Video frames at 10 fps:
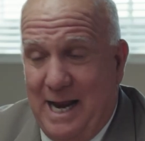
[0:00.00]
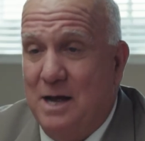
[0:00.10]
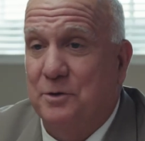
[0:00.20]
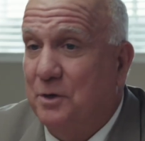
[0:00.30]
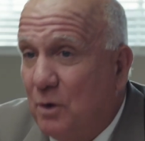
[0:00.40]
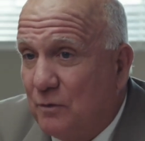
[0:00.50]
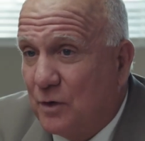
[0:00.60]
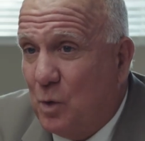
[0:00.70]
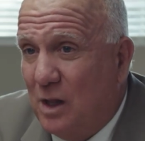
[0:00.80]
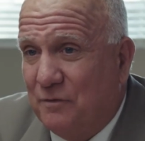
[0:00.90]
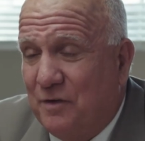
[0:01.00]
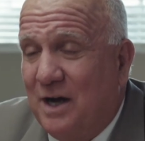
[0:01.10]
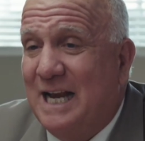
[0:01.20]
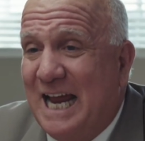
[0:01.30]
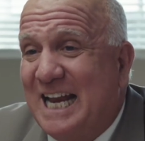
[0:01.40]
Now you're
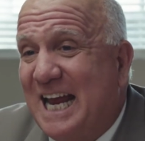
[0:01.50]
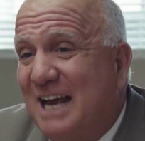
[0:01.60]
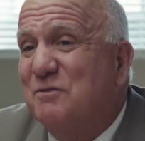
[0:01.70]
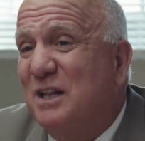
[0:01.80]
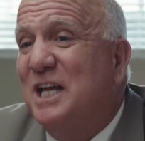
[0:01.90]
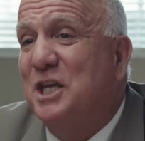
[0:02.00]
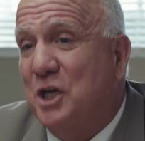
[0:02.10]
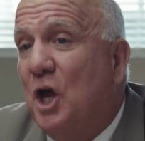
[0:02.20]
overqualified and I have to let you